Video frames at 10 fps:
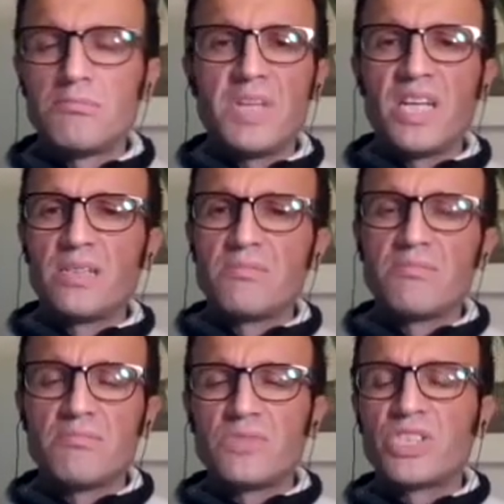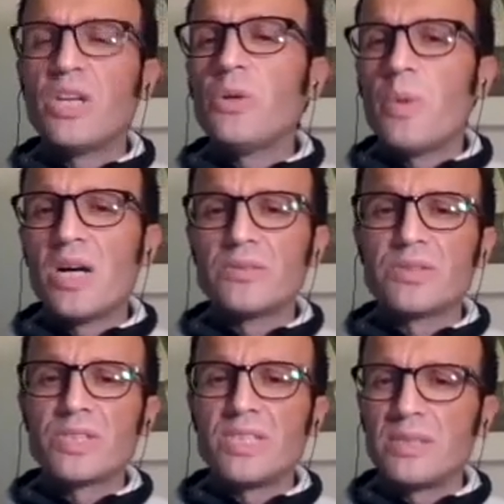in 2
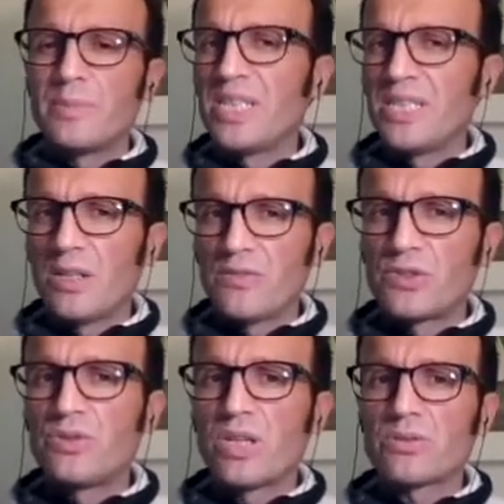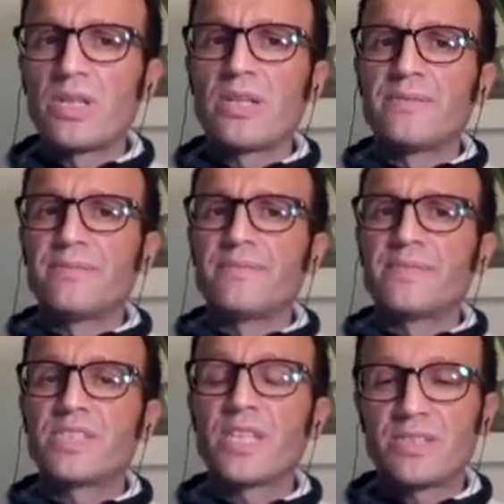months in the beginning of
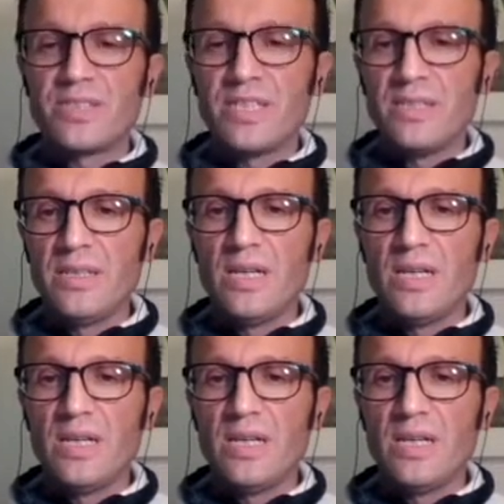2016